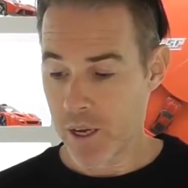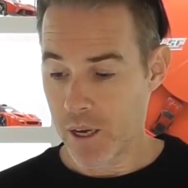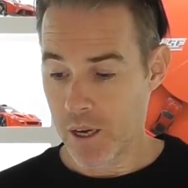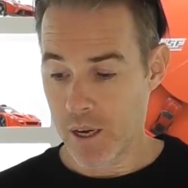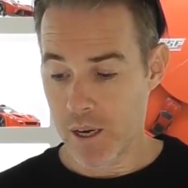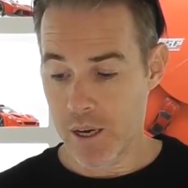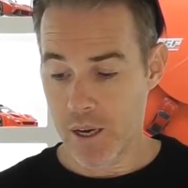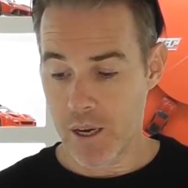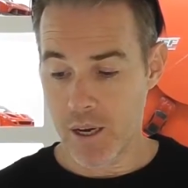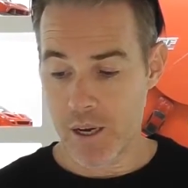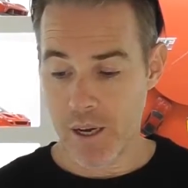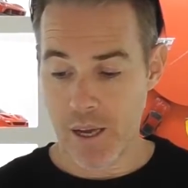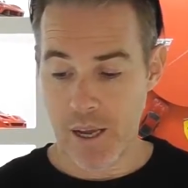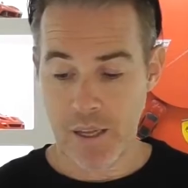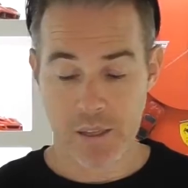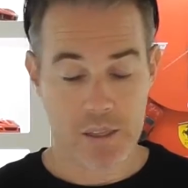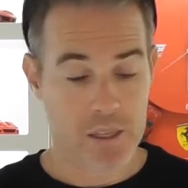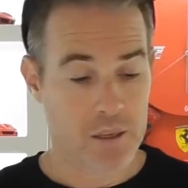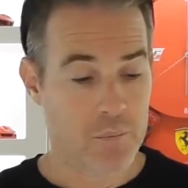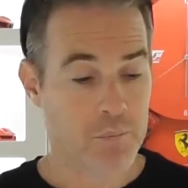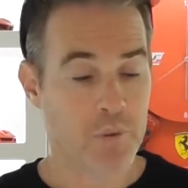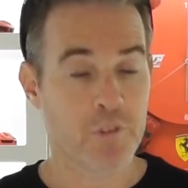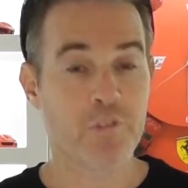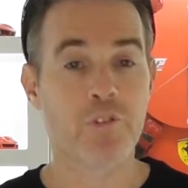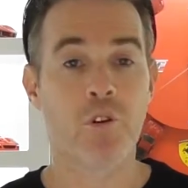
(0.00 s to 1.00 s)
Uh, and
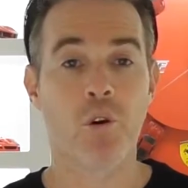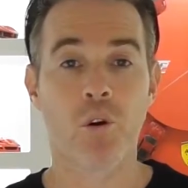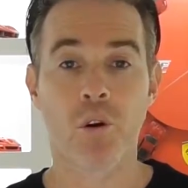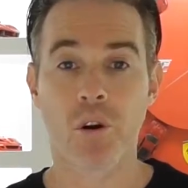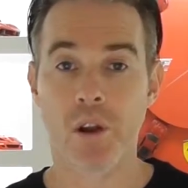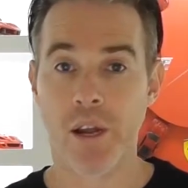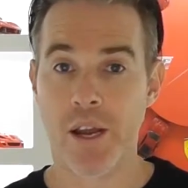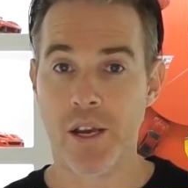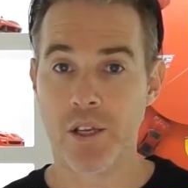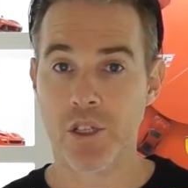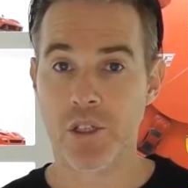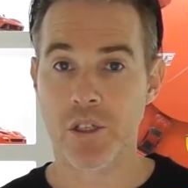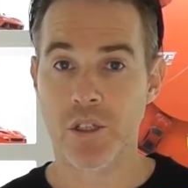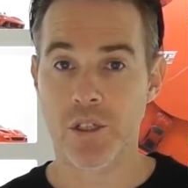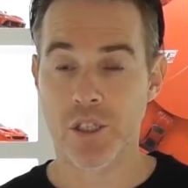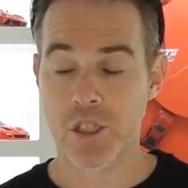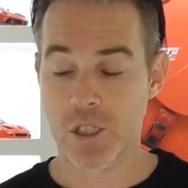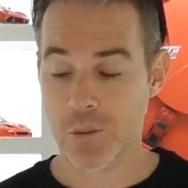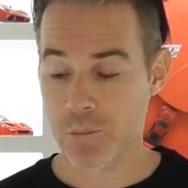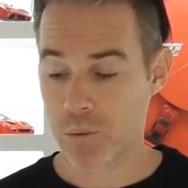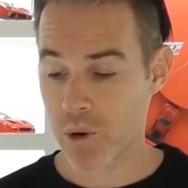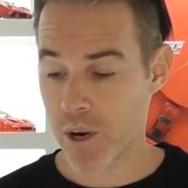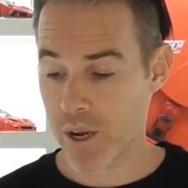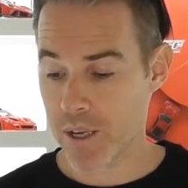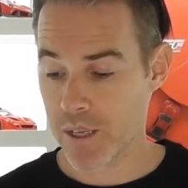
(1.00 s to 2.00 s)
then before I actually
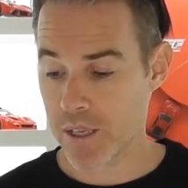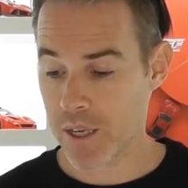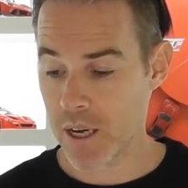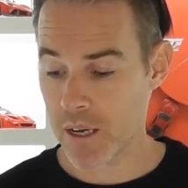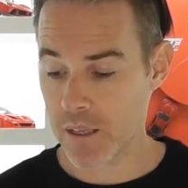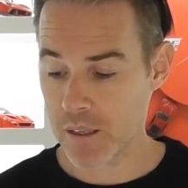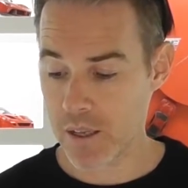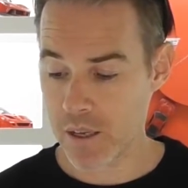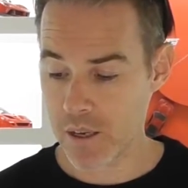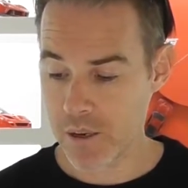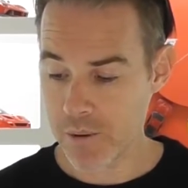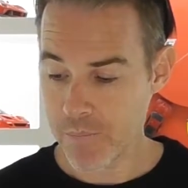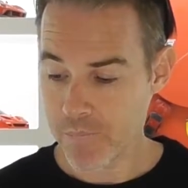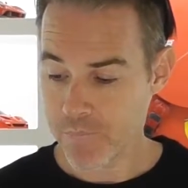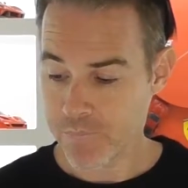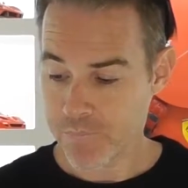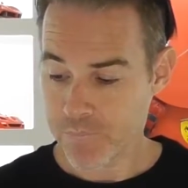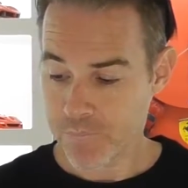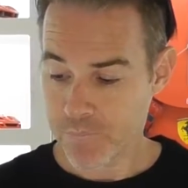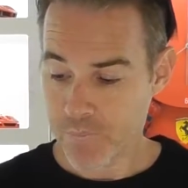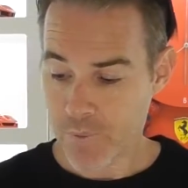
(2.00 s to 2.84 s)
spray colour,